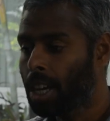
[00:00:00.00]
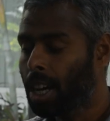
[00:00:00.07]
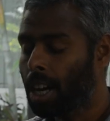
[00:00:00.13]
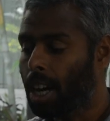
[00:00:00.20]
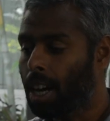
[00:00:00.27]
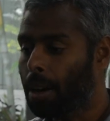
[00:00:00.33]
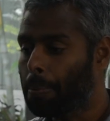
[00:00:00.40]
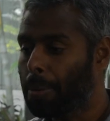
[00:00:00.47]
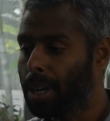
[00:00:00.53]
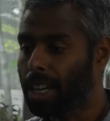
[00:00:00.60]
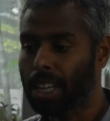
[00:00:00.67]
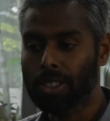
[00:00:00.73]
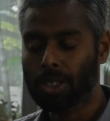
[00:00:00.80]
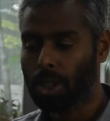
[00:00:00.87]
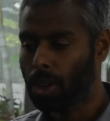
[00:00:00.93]
Uh, but I
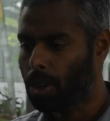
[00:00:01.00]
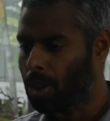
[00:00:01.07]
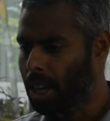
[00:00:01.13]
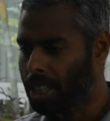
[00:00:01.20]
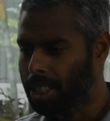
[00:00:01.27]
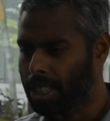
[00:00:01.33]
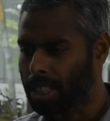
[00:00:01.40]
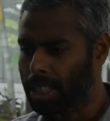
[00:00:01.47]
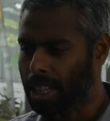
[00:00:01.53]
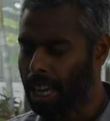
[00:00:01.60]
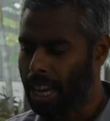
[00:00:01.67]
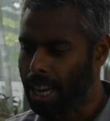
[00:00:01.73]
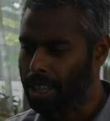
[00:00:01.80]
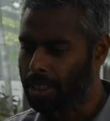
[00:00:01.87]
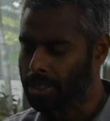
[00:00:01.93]
saw, I think, an
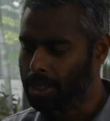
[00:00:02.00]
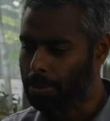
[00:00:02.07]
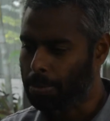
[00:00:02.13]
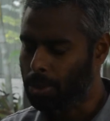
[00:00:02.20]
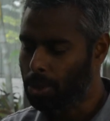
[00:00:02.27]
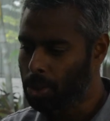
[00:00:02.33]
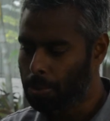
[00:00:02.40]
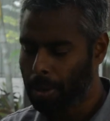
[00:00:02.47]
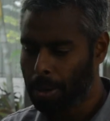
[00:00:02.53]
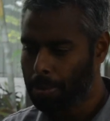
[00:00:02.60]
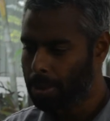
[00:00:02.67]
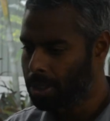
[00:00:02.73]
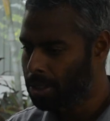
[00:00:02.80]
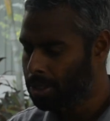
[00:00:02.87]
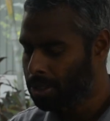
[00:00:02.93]
ad in some
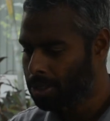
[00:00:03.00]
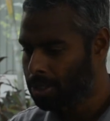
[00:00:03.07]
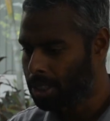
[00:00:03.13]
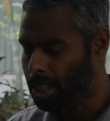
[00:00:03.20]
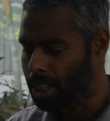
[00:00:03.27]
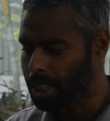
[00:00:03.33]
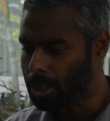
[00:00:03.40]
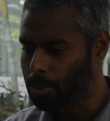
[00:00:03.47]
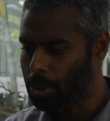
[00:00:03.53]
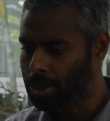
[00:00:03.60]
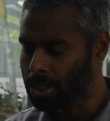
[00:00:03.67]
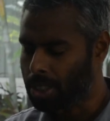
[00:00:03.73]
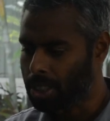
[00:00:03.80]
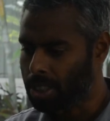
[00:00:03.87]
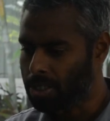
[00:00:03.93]
newspapers. Uh, it was
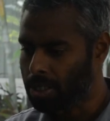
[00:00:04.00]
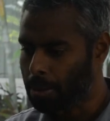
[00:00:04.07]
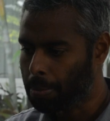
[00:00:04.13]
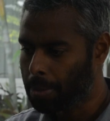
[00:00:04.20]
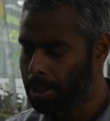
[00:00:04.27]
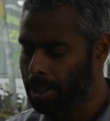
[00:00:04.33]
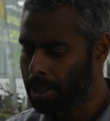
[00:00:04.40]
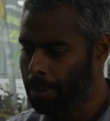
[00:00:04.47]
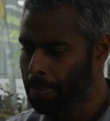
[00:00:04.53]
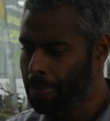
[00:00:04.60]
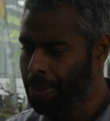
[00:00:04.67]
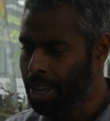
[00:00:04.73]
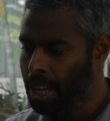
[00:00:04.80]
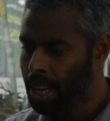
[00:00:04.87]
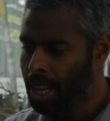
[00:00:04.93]
in December.
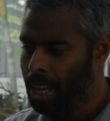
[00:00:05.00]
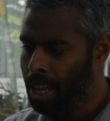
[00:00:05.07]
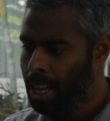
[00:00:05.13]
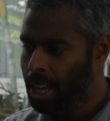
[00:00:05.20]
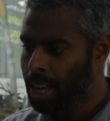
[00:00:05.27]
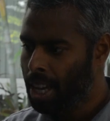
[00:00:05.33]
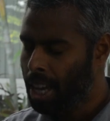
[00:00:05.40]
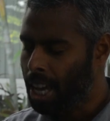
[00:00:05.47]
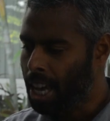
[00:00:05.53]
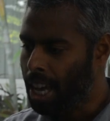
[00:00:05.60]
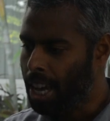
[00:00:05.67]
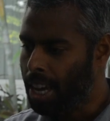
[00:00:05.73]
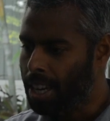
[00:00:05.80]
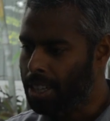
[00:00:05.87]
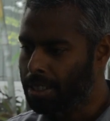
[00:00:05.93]

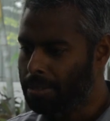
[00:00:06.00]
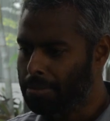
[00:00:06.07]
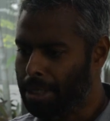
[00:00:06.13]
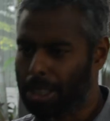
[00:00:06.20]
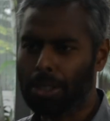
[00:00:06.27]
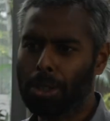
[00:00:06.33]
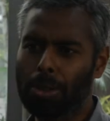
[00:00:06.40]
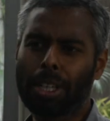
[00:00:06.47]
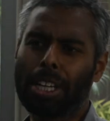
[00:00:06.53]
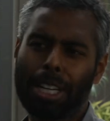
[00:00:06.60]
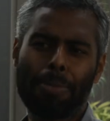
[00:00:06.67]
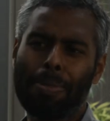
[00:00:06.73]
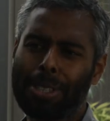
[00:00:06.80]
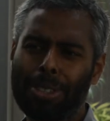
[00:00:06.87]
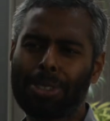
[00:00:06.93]
And I thought, okay, let
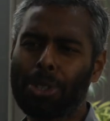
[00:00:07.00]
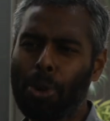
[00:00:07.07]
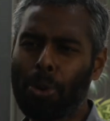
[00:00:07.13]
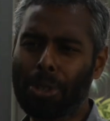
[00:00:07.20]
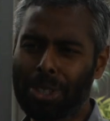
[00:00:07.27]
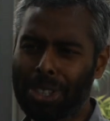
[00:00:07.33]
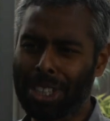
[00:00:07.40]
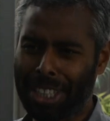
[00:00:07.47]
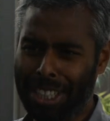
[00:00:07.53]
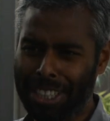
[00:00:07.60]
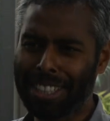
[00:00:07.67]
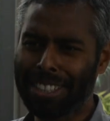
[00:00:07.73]
me just go and check.